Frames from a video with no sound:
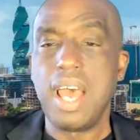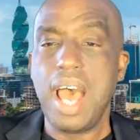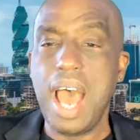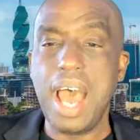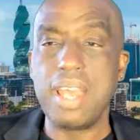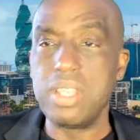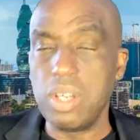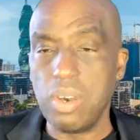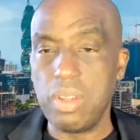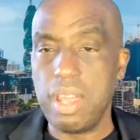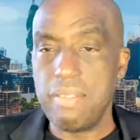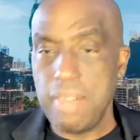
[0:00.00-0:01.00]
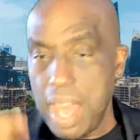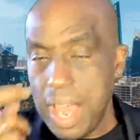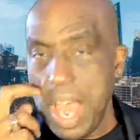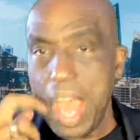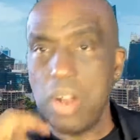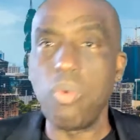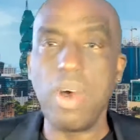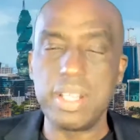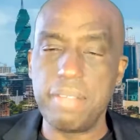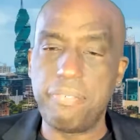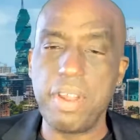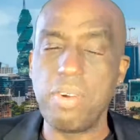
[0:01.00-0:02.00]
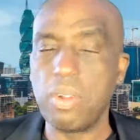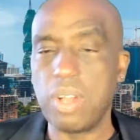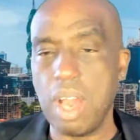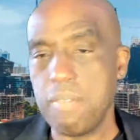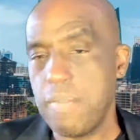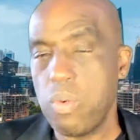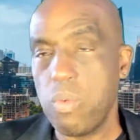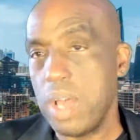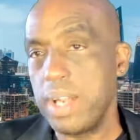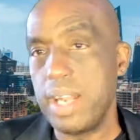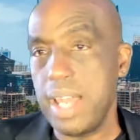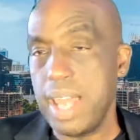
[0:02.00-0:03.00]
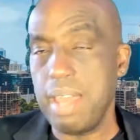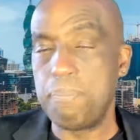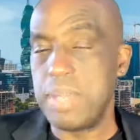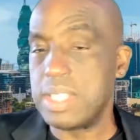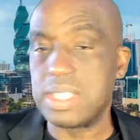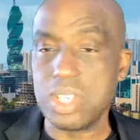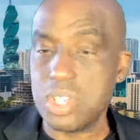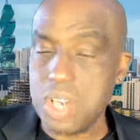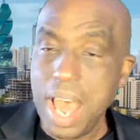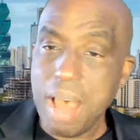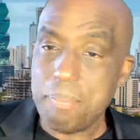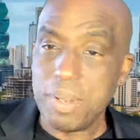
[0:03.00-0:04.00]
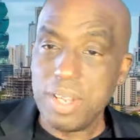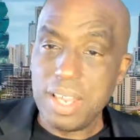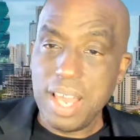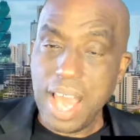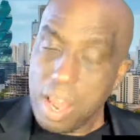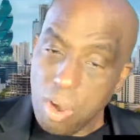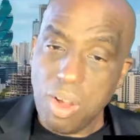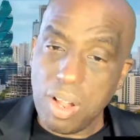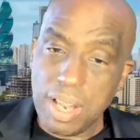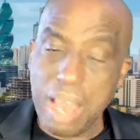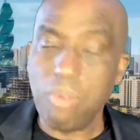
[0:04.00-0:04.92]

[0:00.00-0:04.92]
I don't want the federal government running a pizza shop at all.